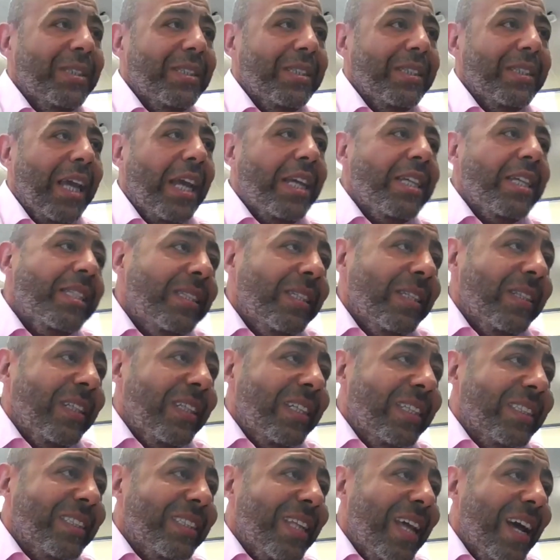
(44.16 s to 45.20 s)
case
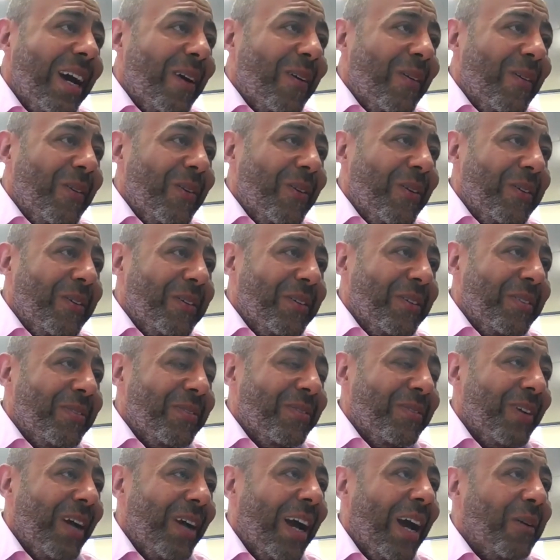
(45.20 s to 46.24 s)
studies now of
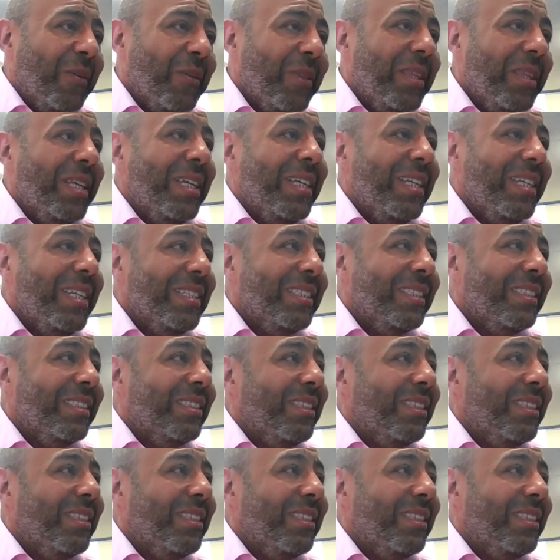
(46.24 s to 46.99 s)
how these